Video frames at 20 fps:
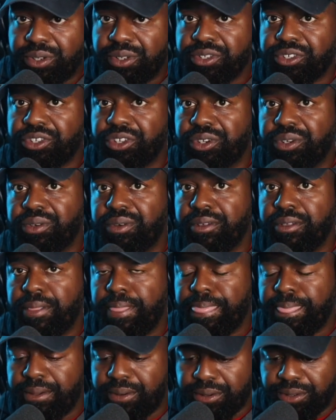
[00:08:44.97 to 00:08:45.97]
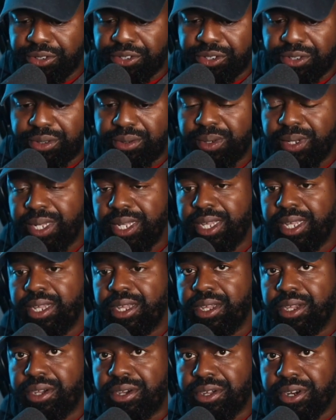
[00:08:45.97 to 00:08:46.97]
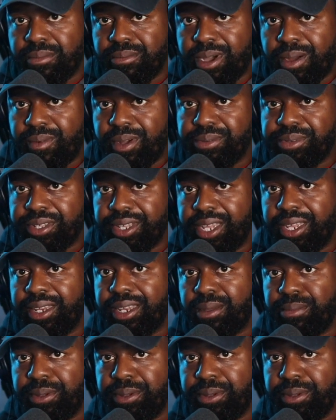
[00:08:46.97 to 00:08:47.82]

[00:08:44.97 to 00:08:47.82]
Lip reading: Also, go to my website,